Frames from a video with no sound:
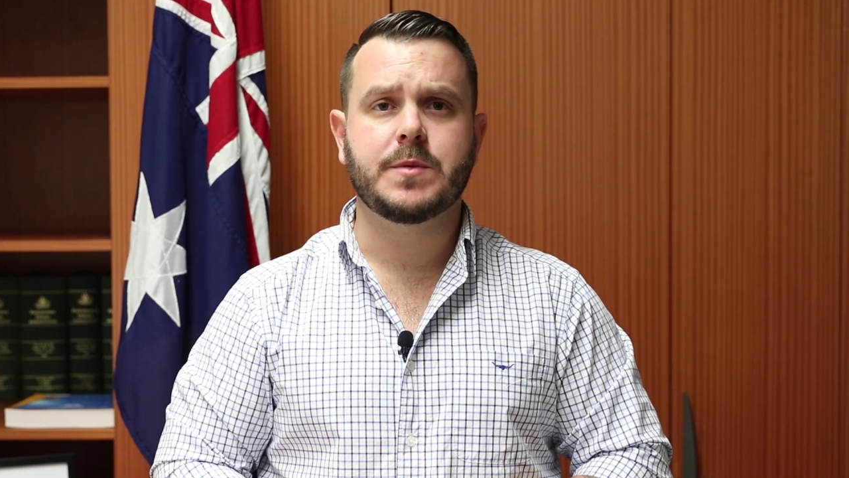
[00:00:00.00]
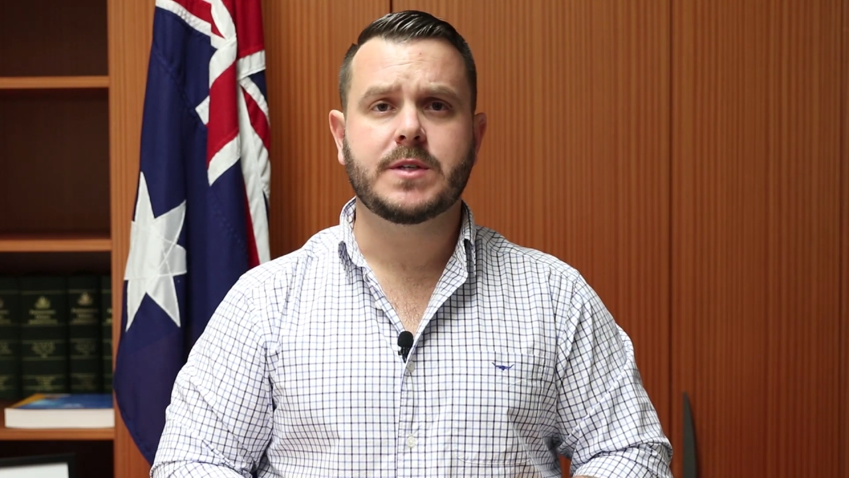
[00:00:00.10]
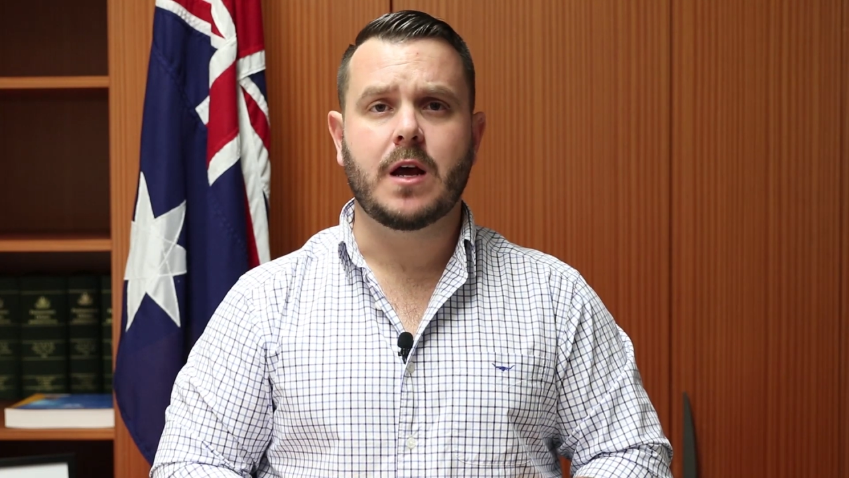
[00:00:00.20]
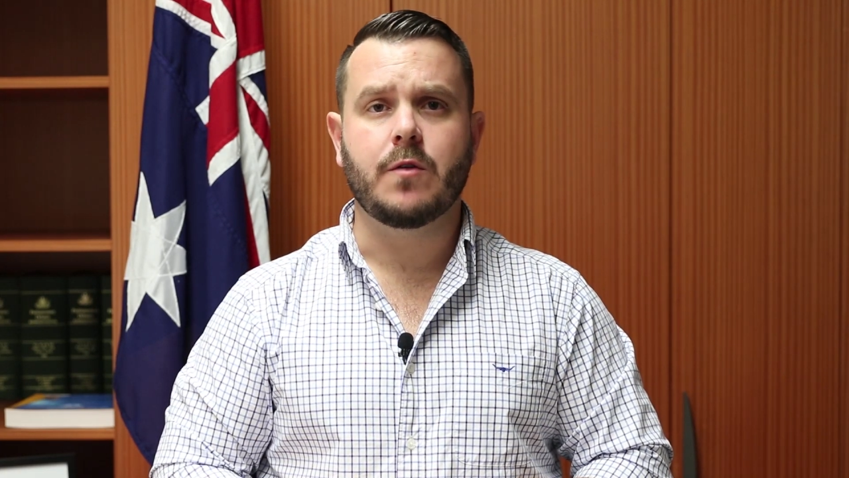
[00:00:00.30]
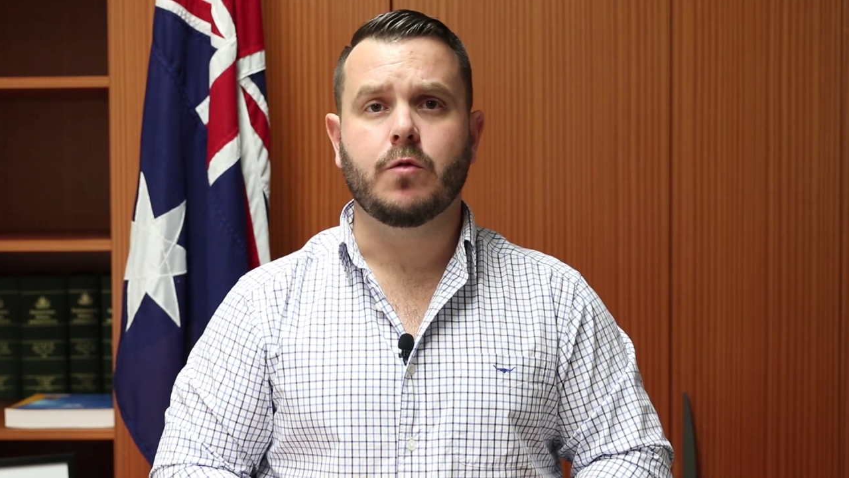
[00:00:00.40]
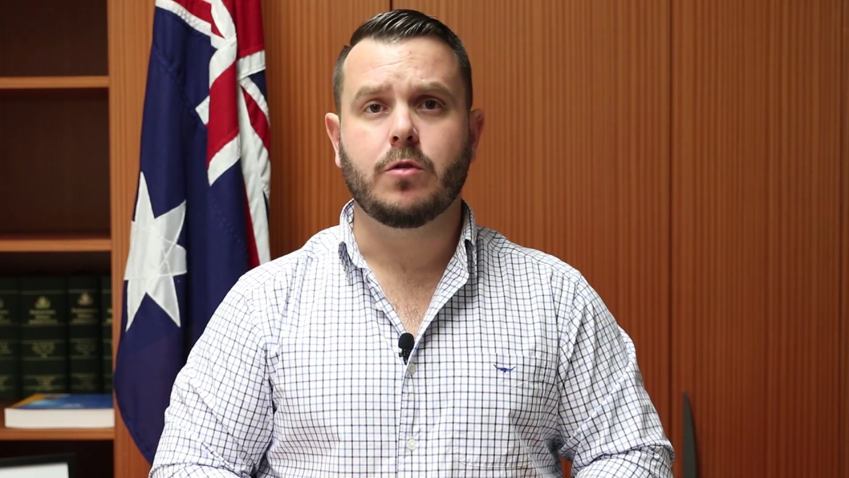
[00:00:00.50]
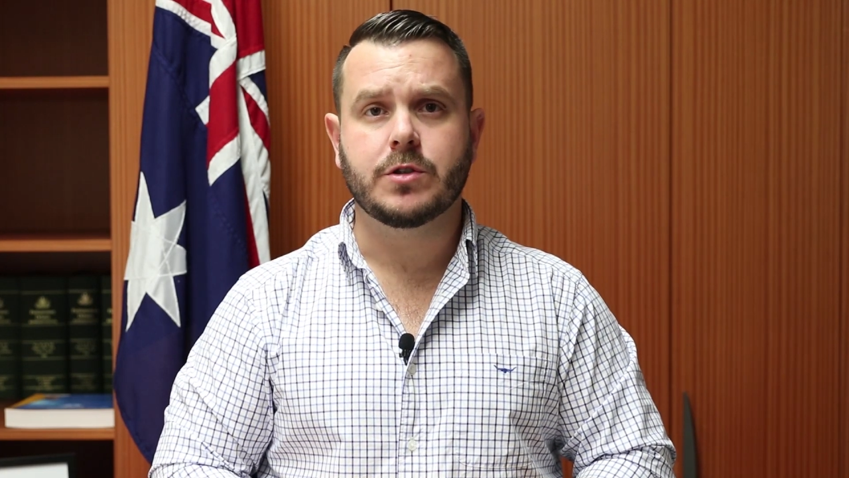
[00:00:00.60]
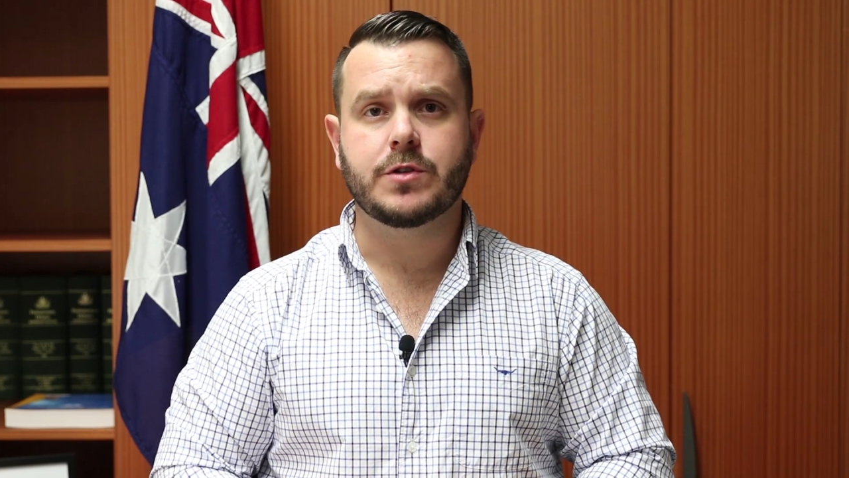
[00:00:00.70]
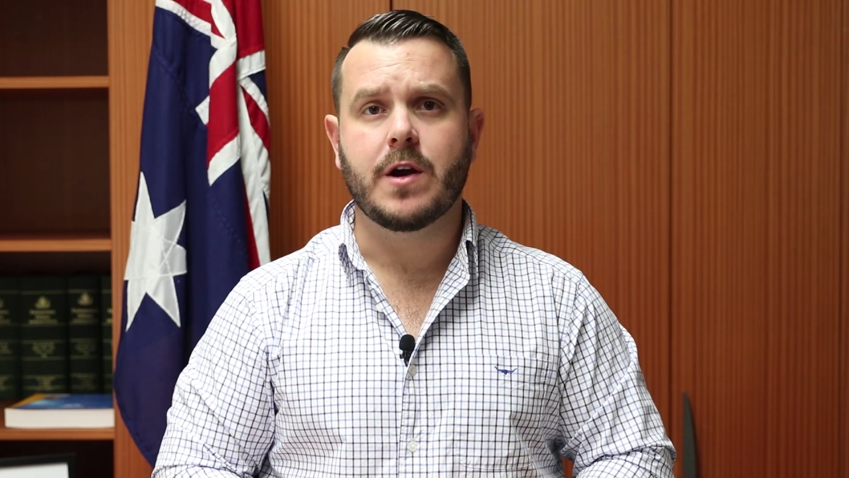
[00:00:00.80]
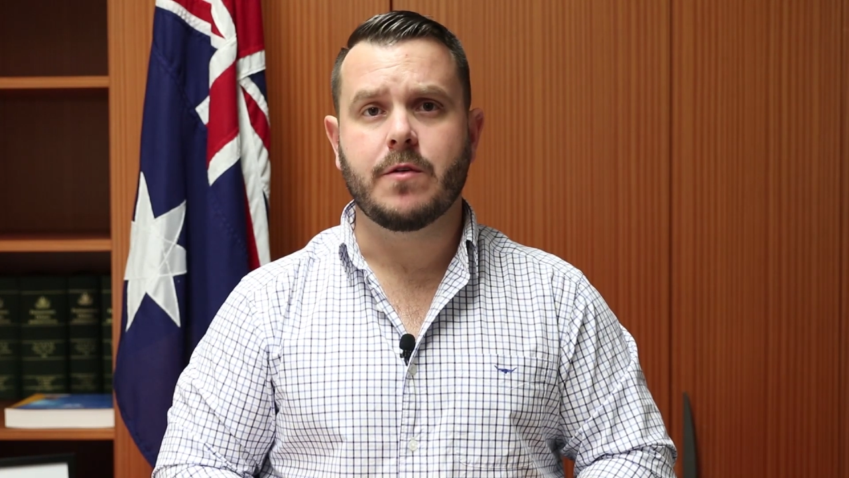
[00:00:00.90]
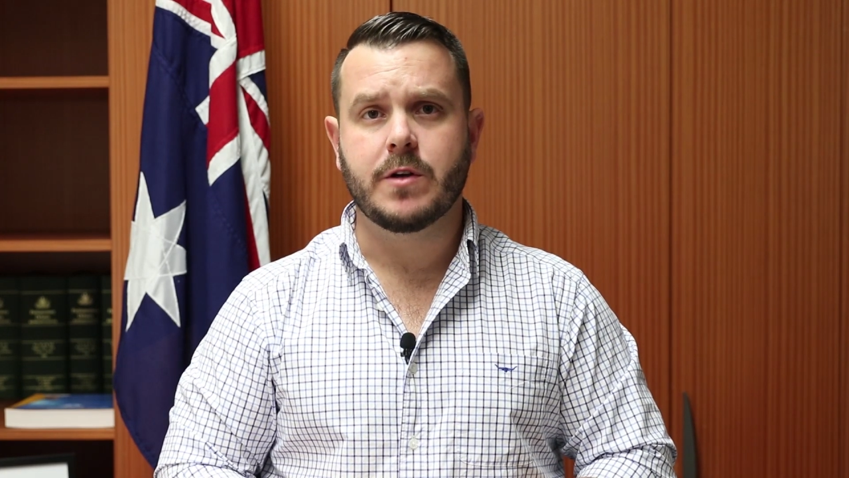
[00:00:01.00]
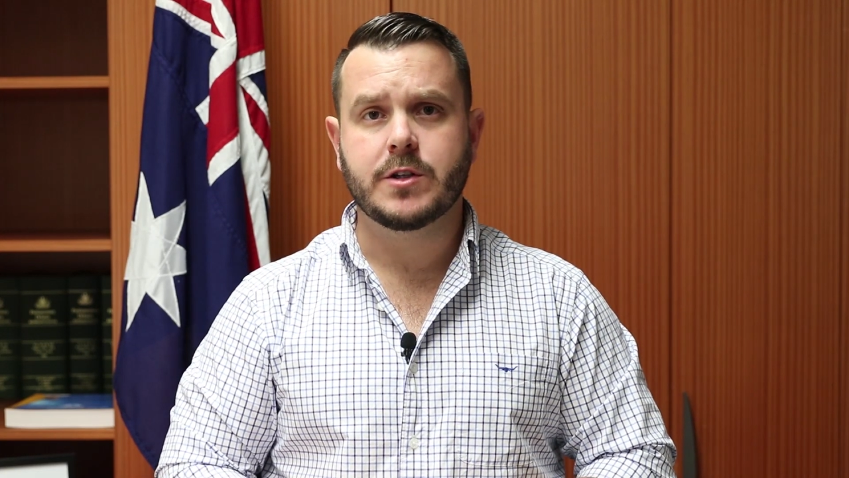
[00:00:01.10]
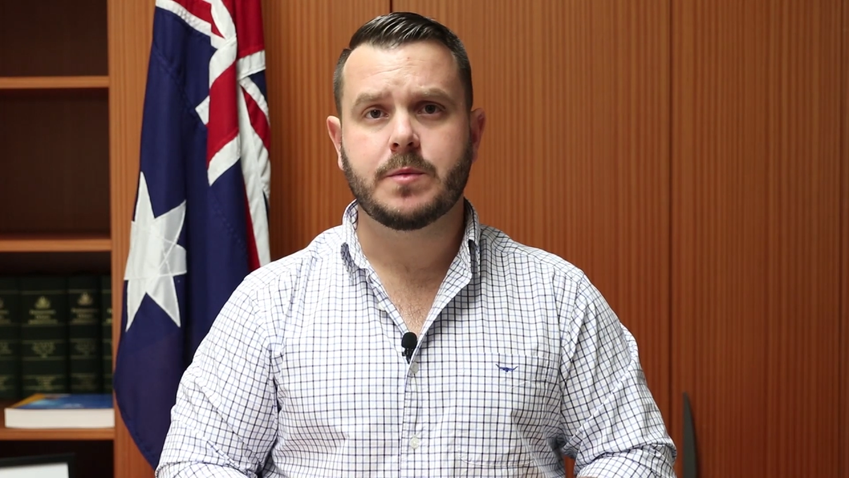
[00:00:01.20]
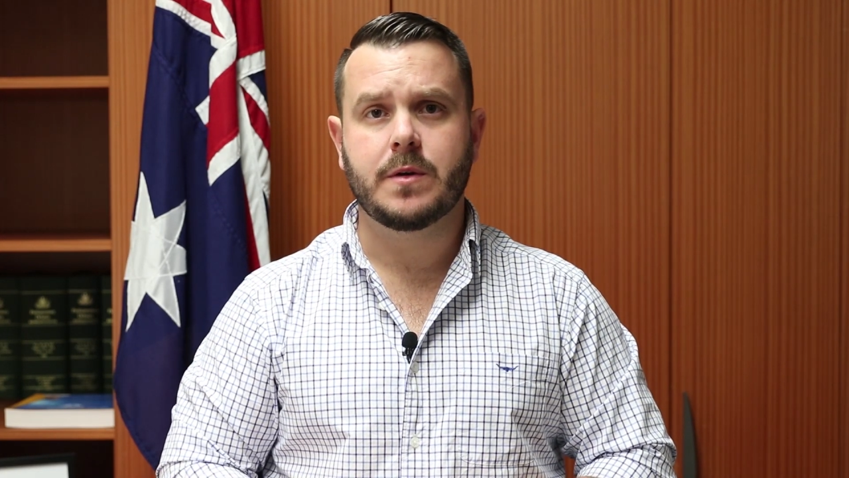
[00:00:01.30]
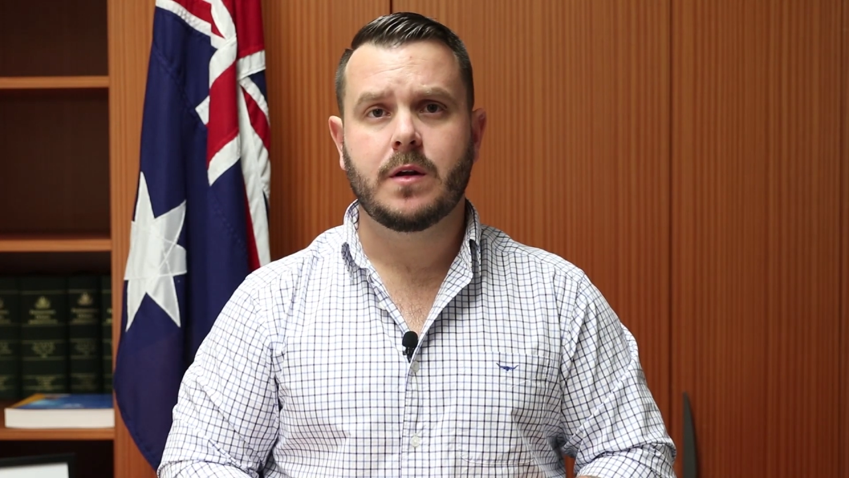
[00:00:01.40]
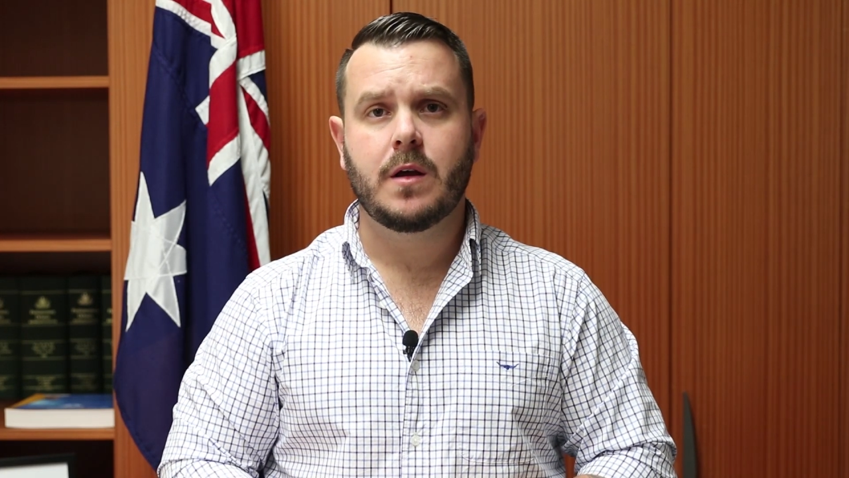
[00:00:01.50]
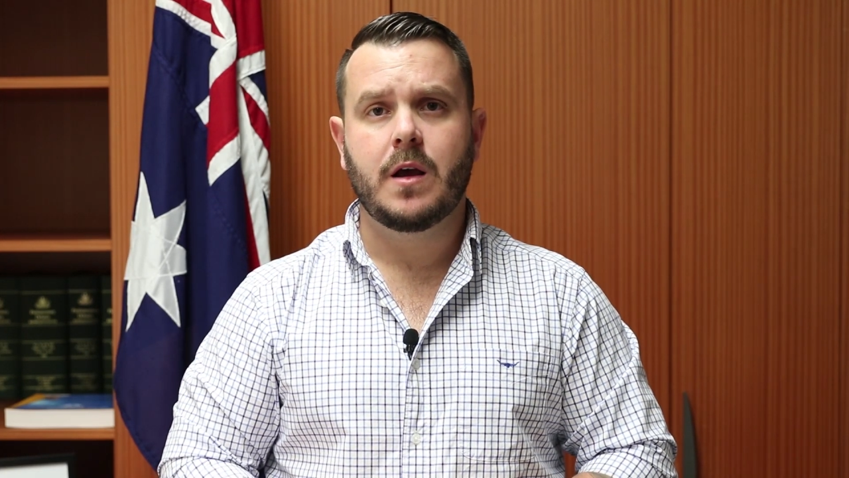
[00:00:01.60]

Battalion Royal Australian Regiment,